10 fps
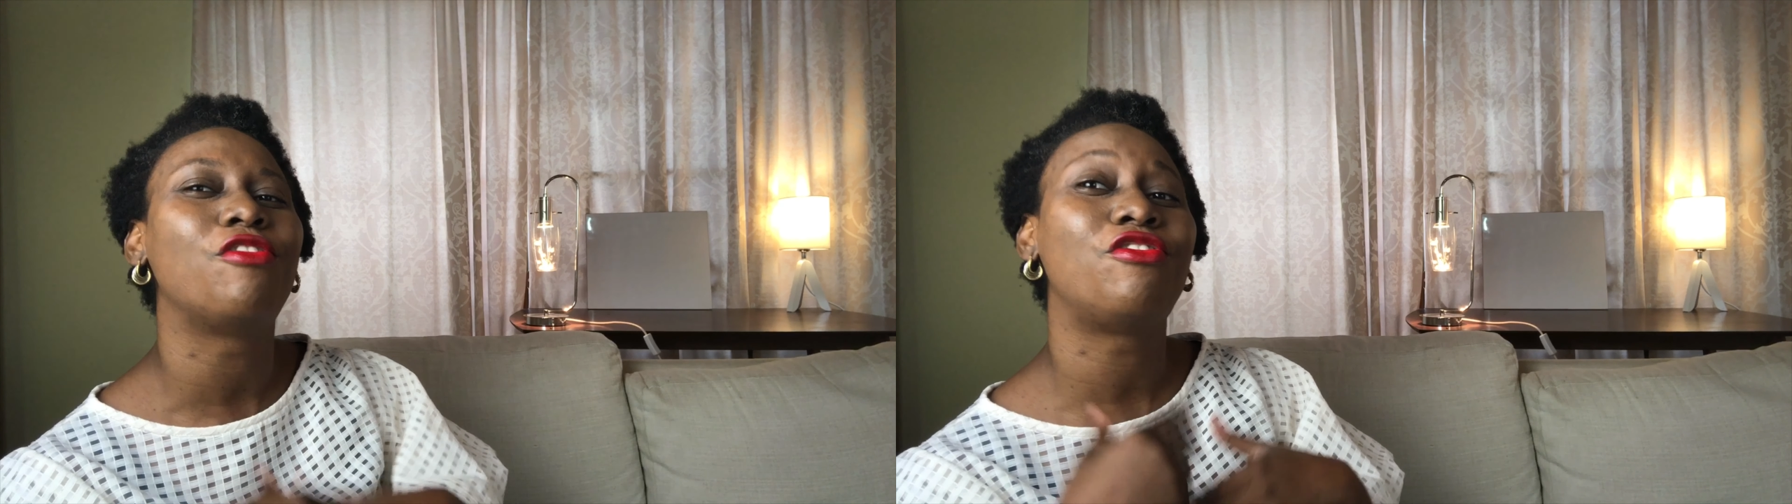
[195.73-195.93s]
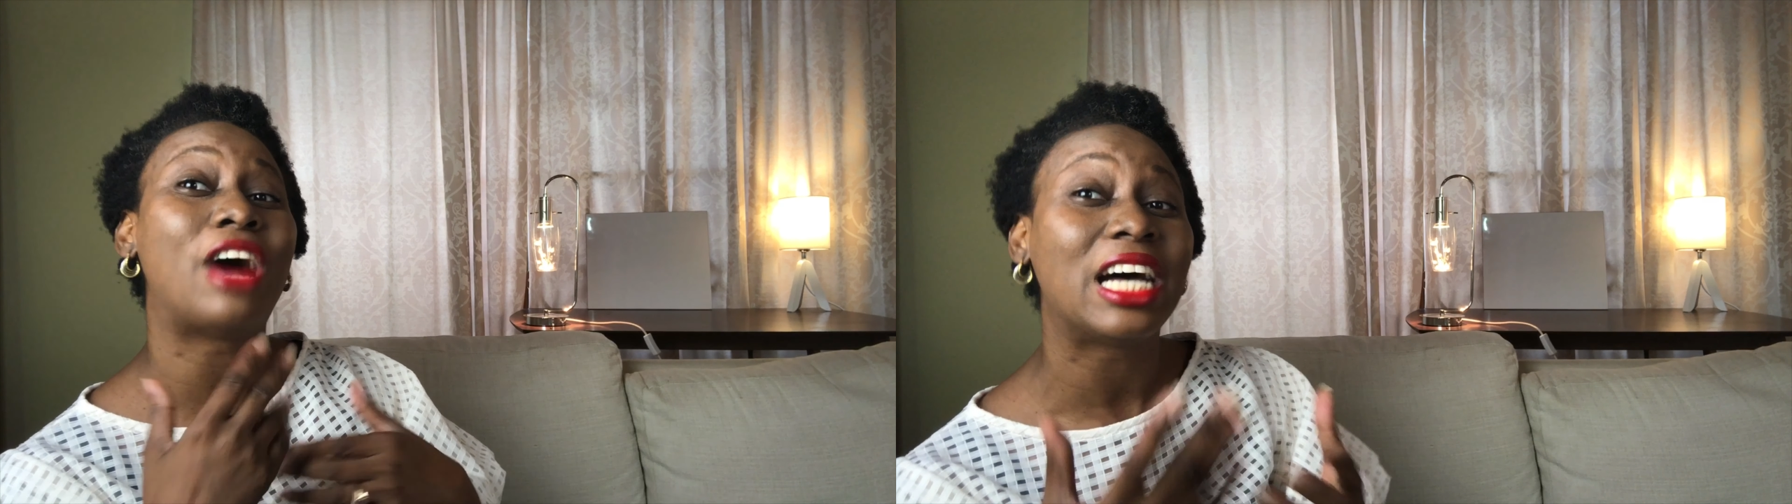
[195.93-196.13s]

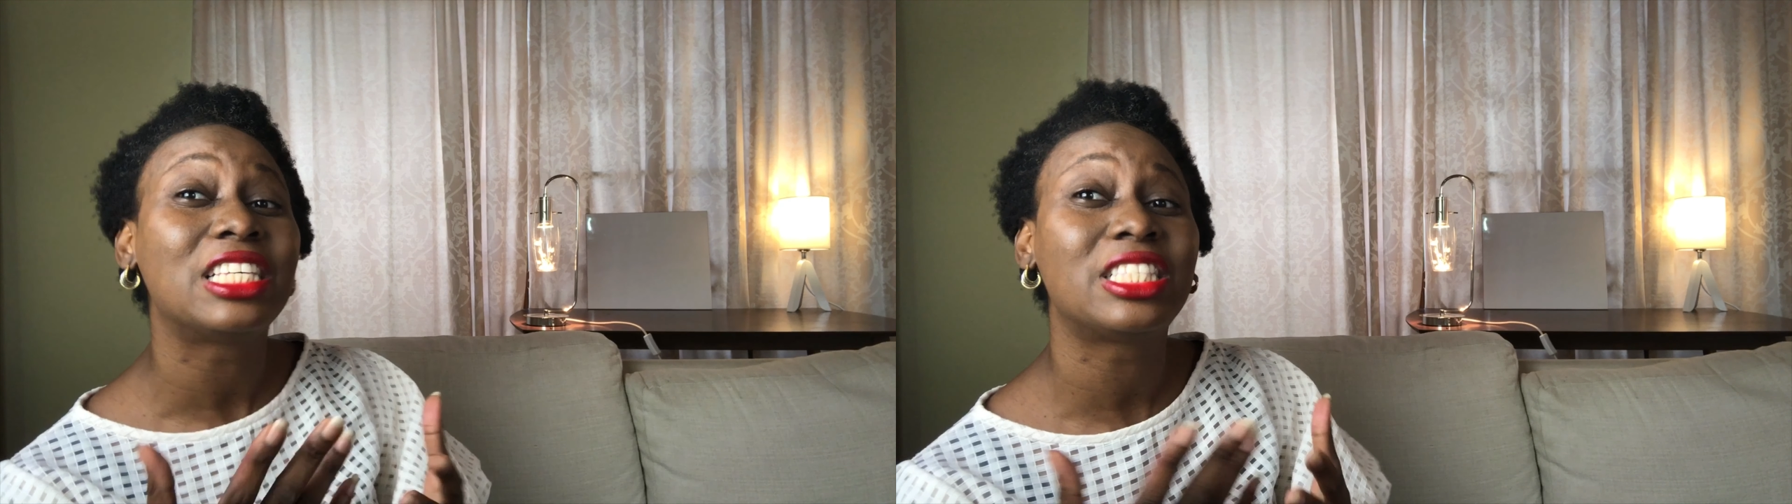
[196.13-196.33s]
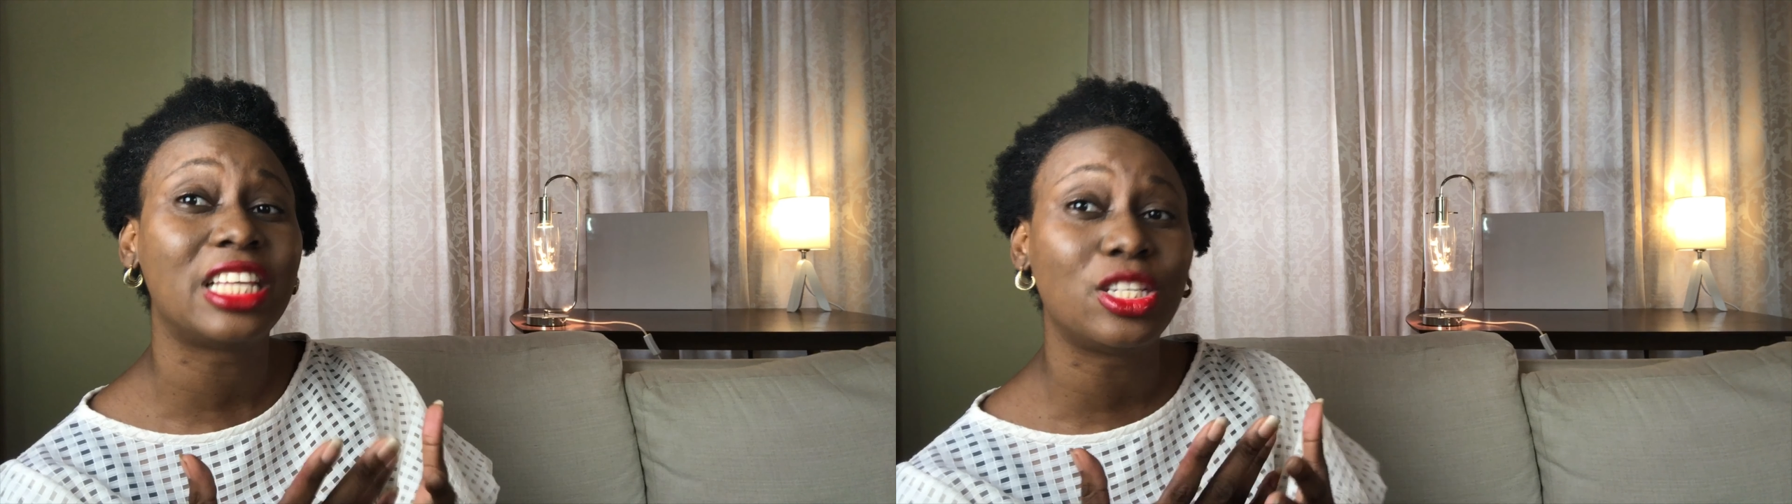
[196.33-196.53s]

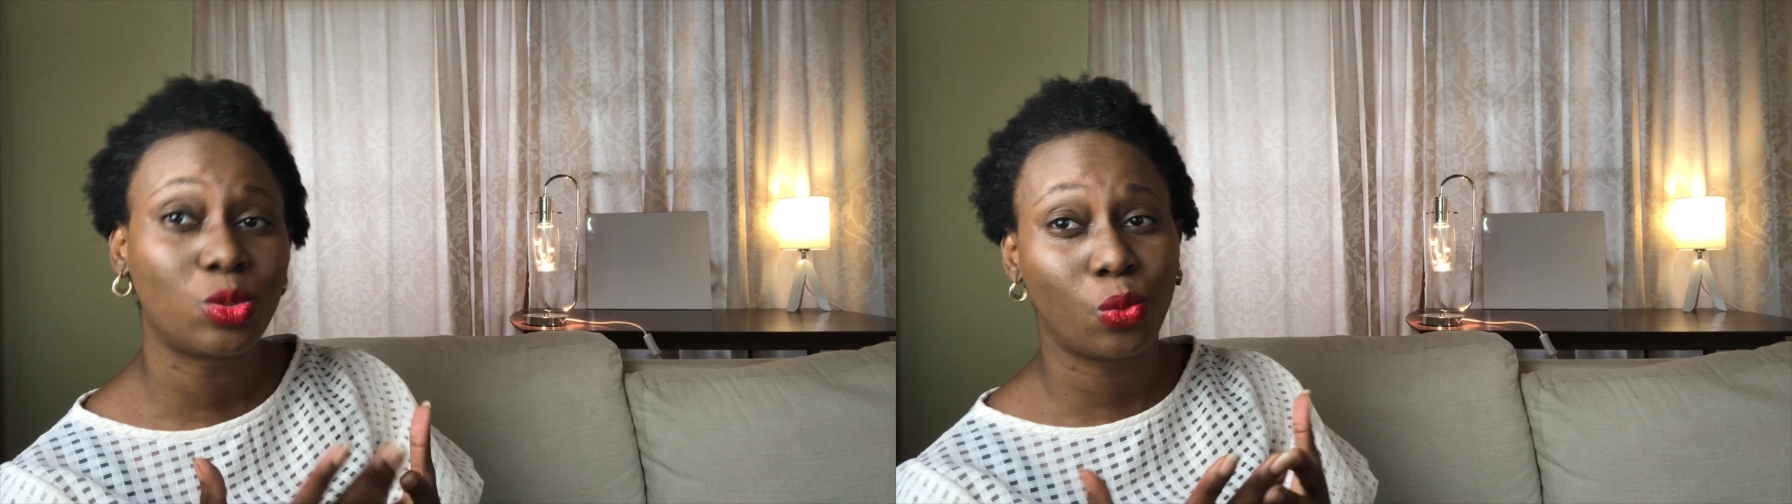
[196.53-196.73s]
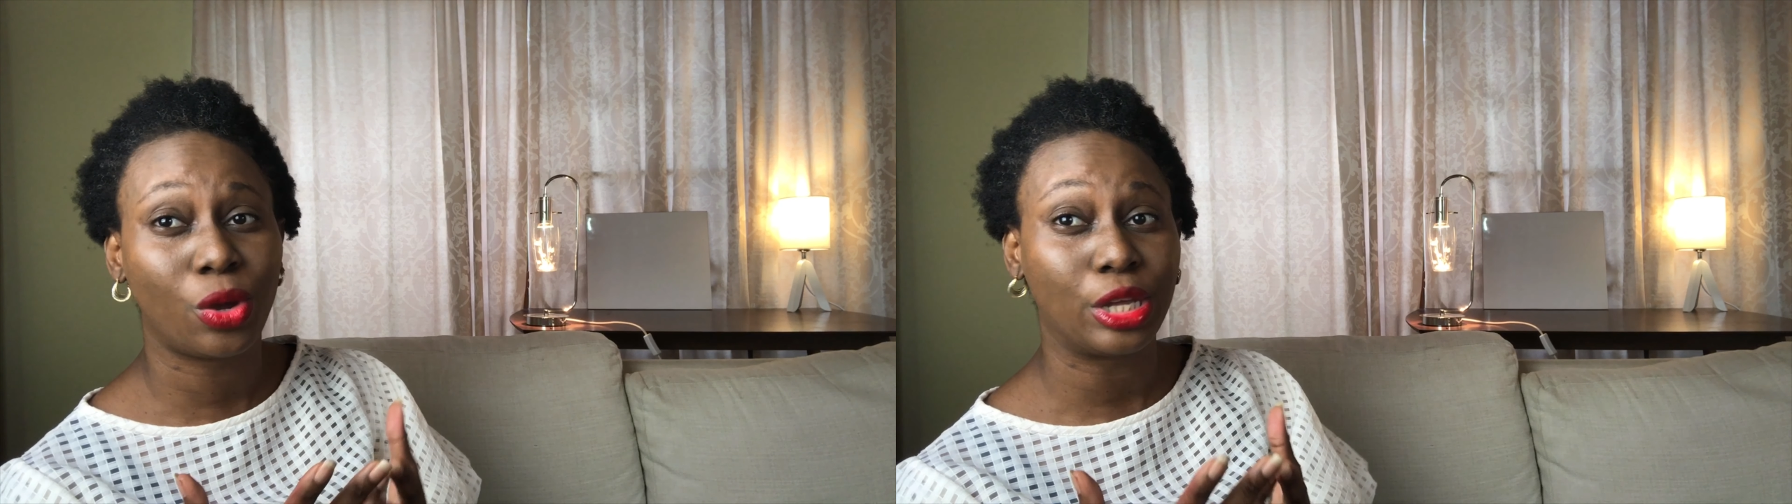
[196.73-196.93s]
fastest
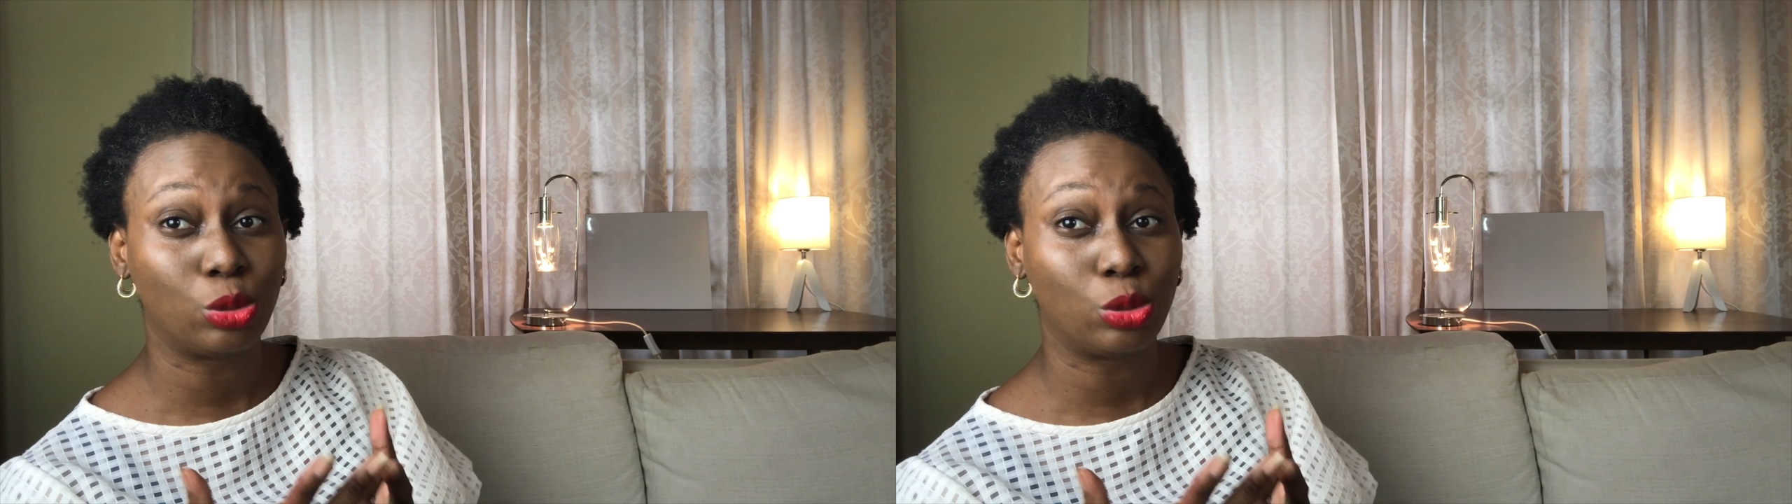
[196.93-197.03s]
way